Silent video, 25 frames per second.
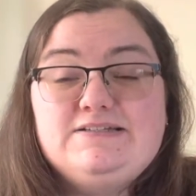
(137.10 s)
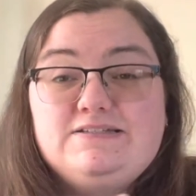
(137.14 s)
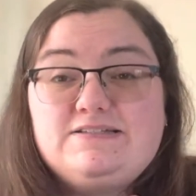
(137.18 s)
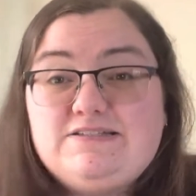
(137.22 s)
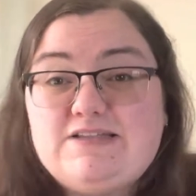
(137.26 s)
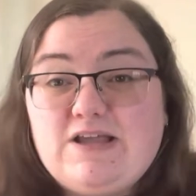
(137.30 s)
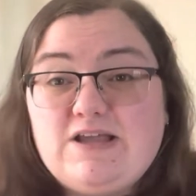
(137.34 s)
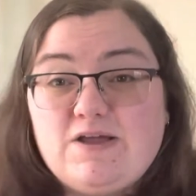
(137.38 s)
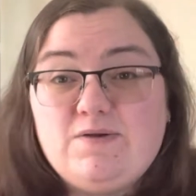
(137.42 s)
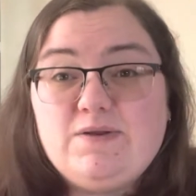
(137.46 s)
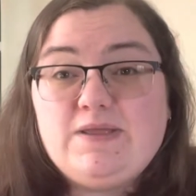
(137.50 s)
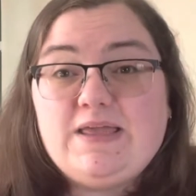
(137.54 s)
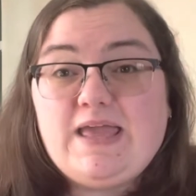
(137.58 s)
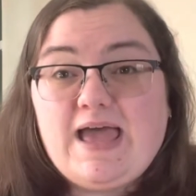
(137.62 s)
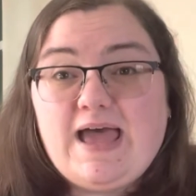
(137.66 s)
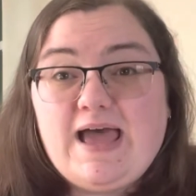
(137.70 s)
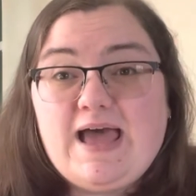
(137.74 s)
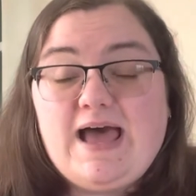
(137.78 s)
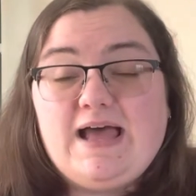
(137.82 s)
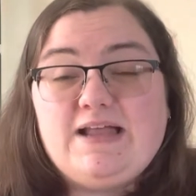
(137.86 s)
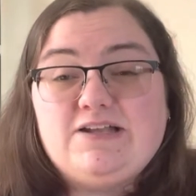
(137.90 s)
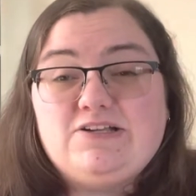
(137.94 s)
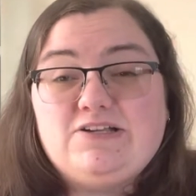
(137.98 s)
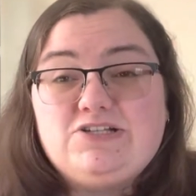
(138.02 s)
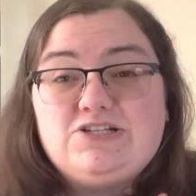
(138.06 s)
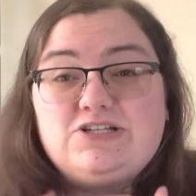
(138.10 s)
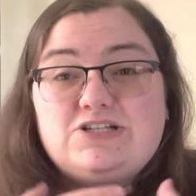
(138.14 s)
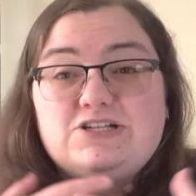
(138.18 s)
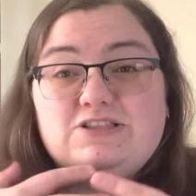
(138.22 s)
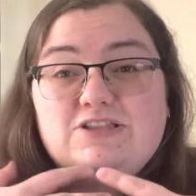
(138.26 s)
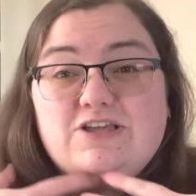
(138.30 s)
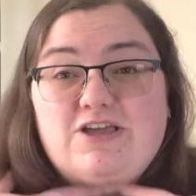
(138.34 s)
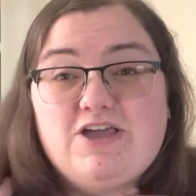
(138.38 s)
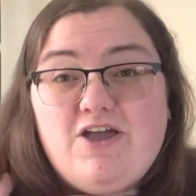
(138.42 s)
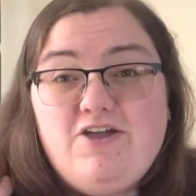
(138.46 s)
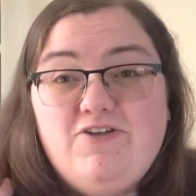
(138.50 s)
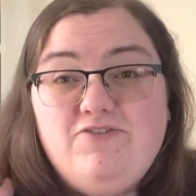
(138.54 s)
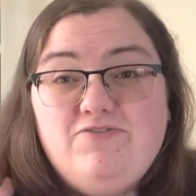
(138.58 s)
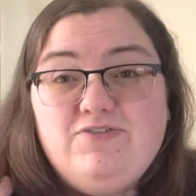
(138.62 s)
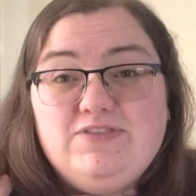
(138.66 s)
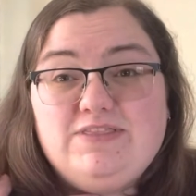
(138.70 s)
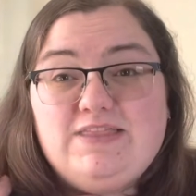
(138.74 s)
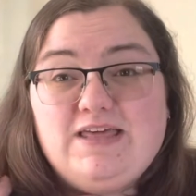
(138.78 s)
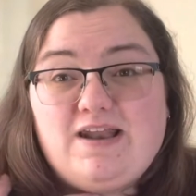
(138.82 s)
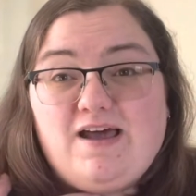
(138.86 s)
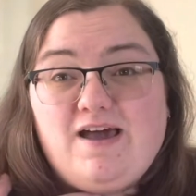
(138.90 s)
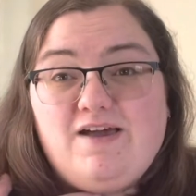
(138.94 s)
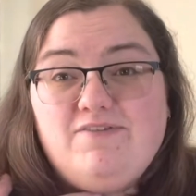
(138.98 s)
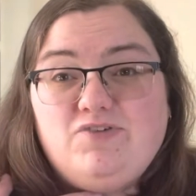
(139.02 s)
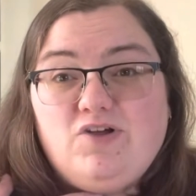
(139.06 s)
Don't catch the COVID
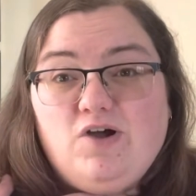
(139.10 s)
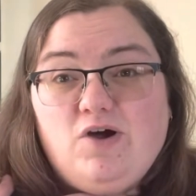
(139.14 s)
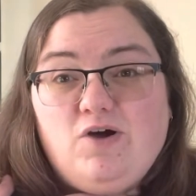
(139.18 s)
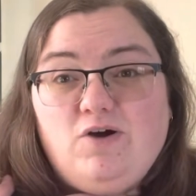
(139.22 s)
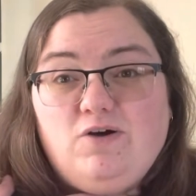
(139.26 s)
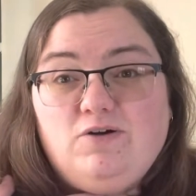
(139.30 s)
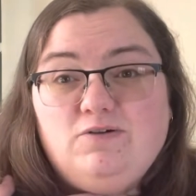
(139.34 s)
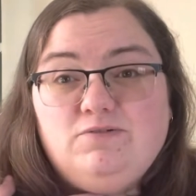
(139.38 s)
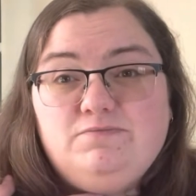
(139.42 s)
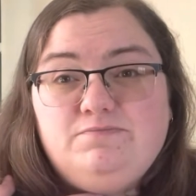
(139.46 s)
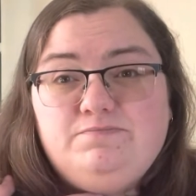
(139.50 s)
that I've got.